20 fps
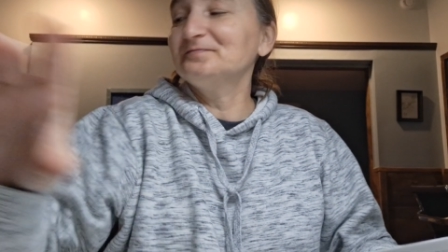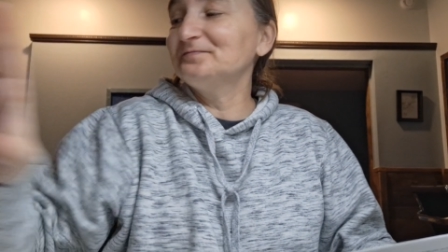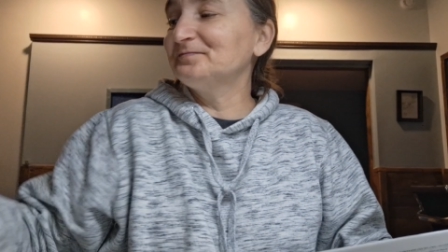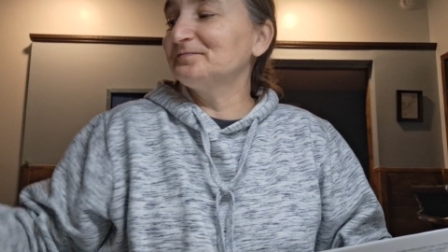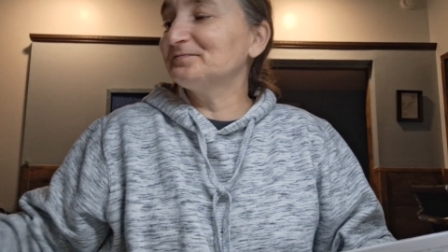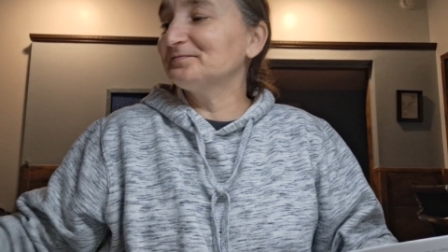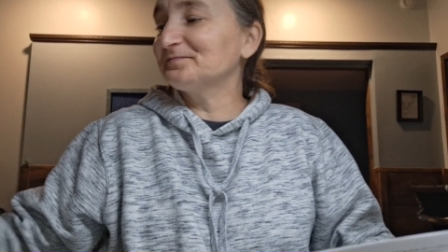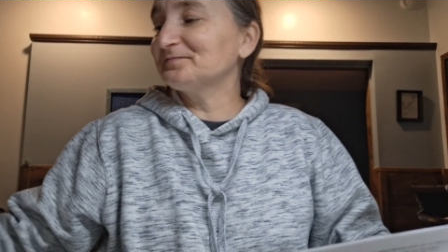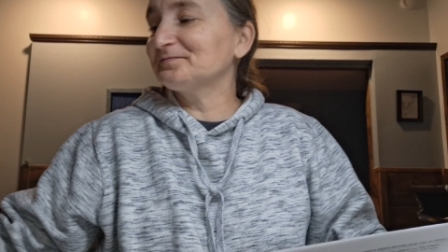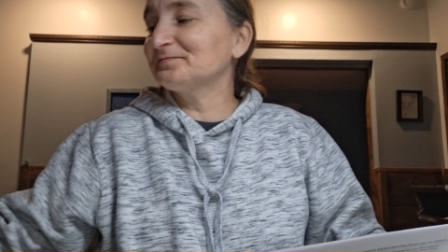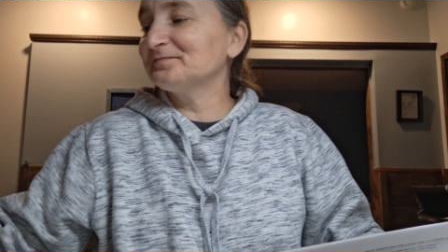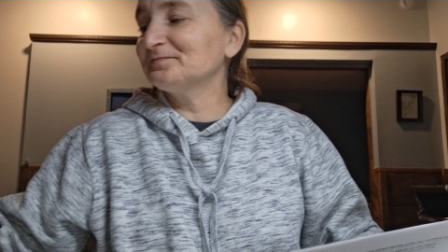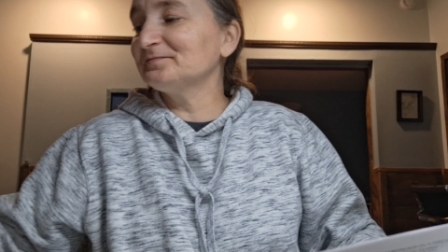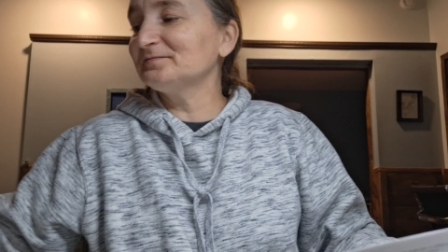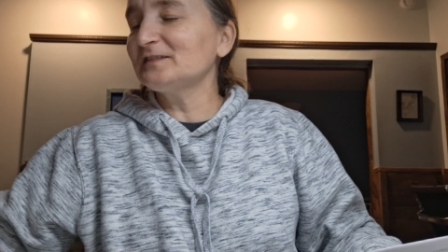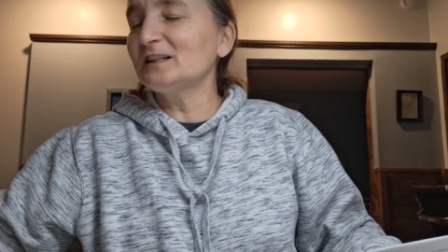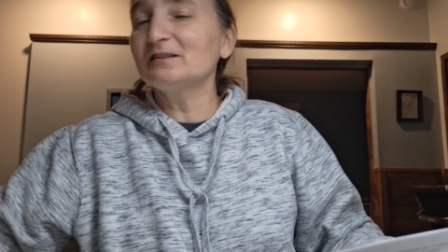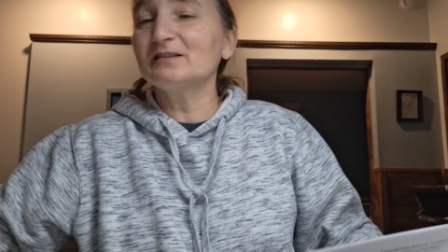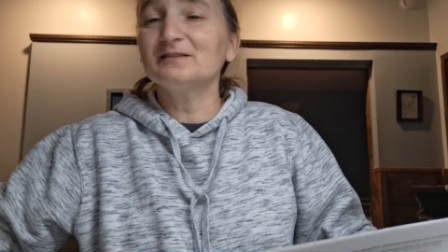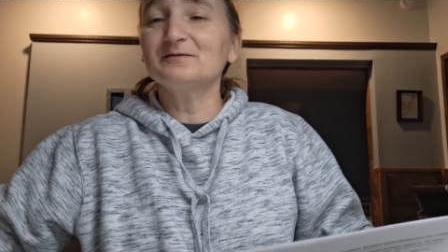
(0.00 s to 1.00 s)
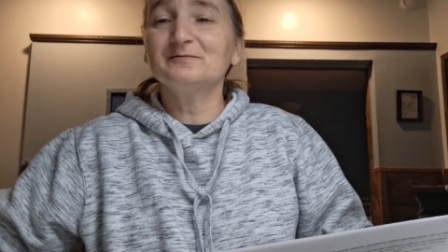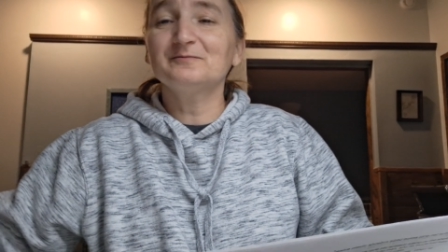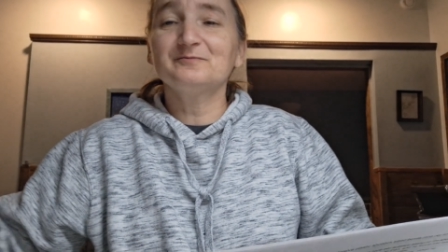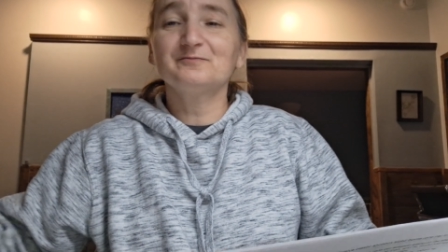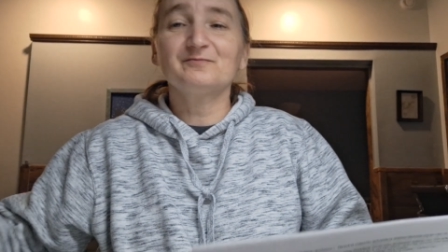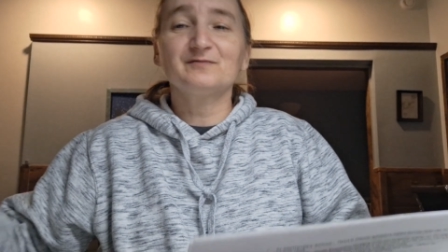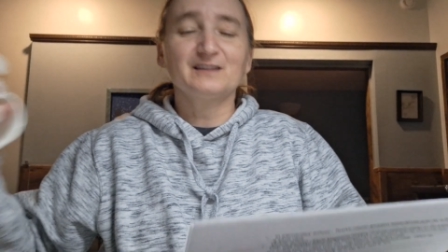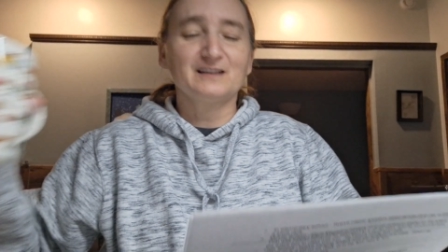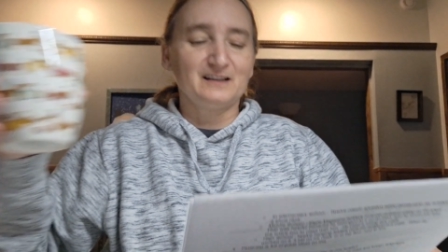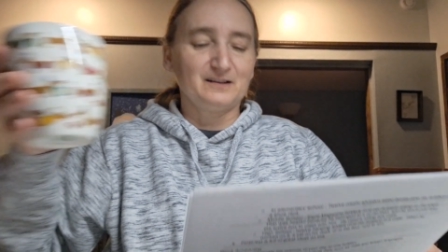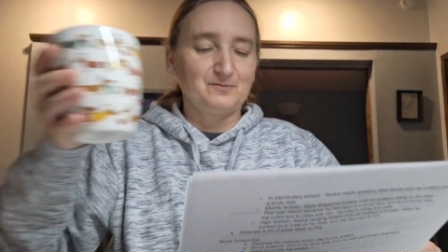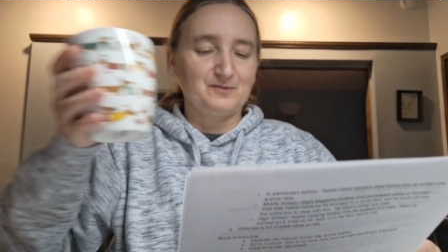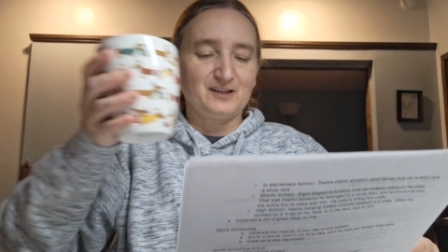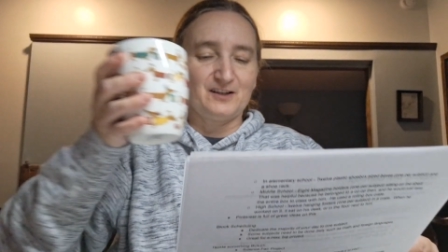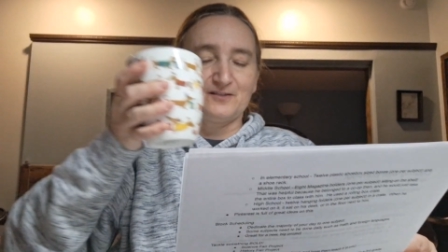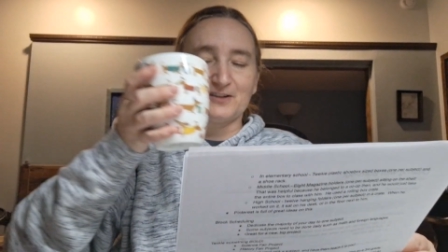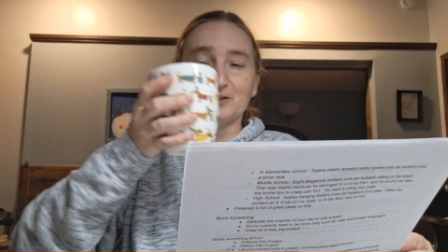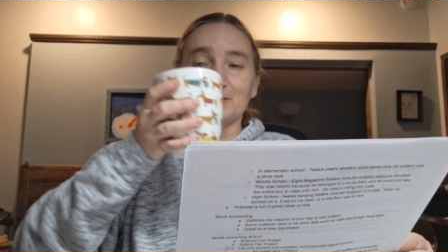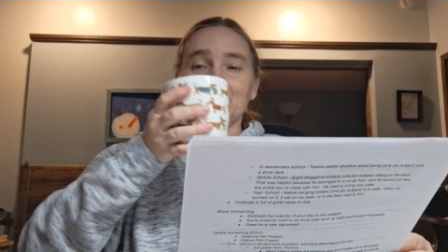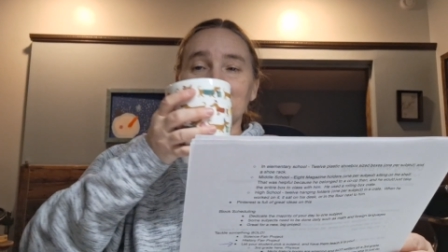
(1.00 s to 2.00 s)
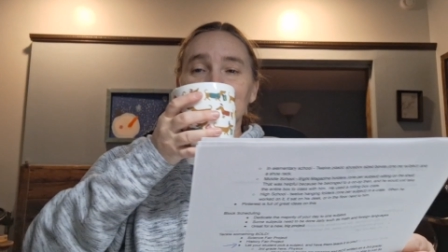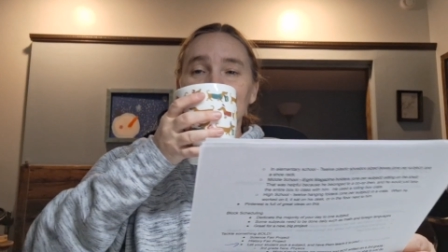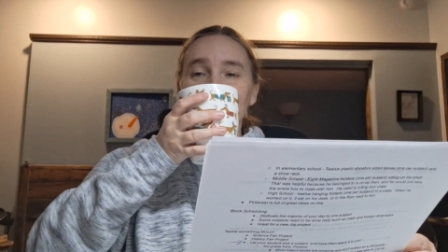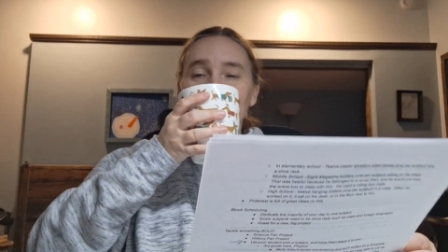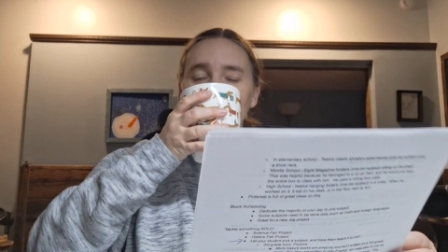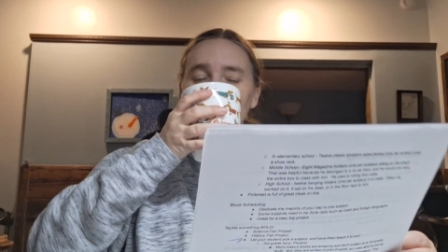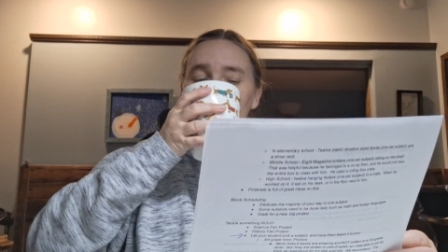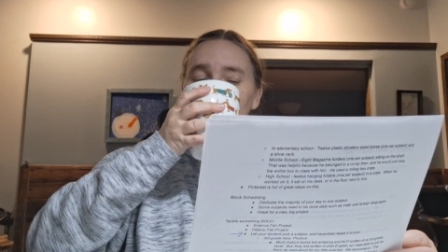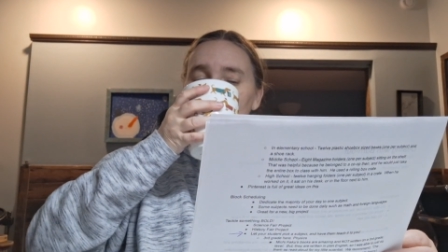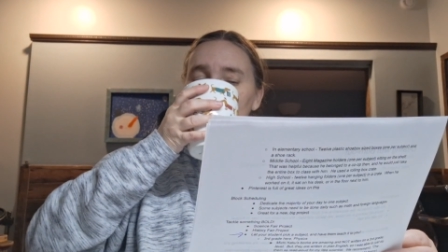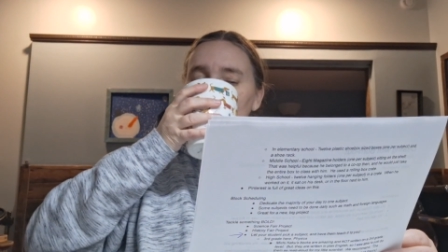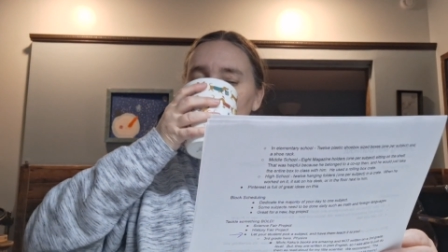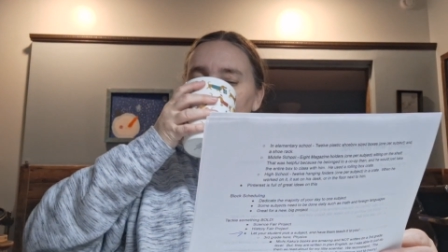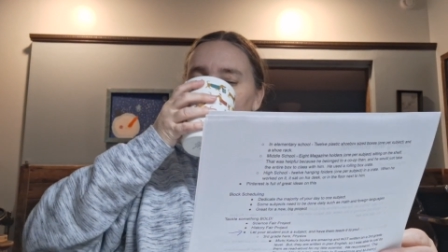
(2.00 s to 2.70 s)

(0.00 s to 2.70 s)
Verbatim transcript: Mm-hmm. Let me have a cup of tea here.